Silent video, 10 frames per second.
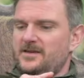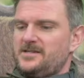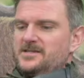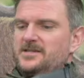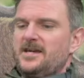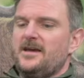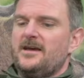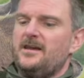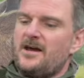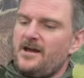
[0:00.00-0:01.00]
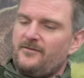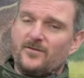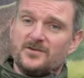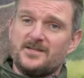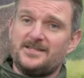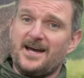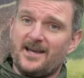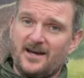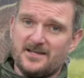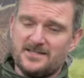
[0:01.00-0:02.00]
This is the Nightforce
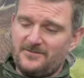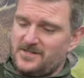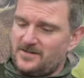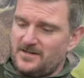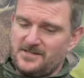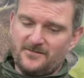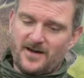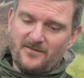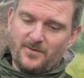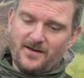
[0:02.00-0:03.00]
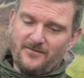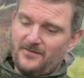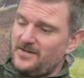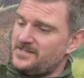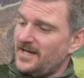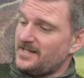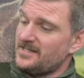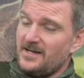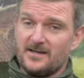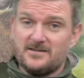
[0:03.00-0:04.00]
Attack R 70-35 by 56.
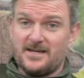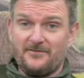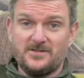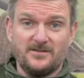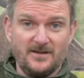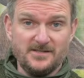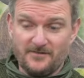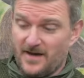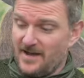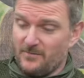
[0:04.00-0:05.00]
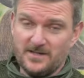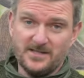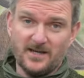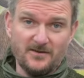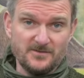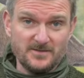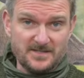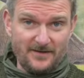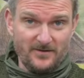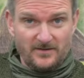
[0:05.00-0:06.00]
7-35 means it goes from
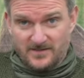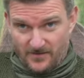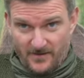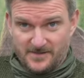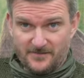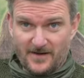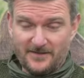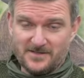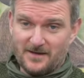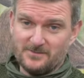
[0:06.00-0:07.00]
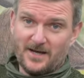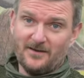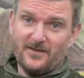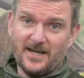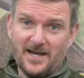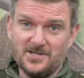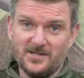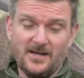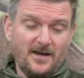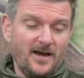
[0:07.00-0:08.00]
7 to 35 times
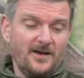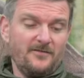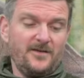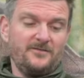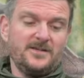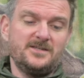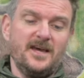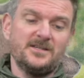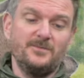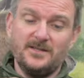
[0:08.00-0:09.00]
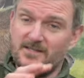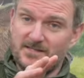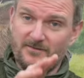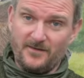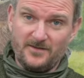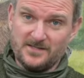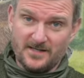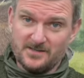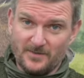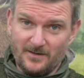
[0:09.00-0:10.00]
magnification, and 56 means it's a
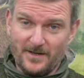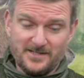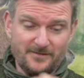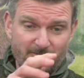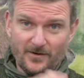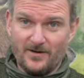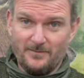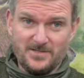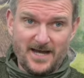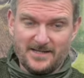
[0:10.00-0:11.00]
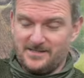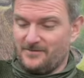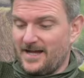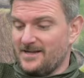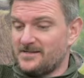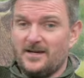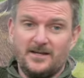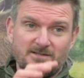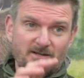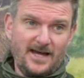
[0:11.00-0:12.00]
56mm front objective lens
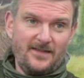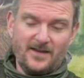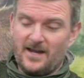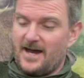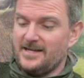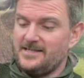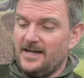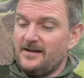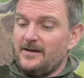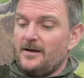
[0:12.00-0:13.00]
to let the light in.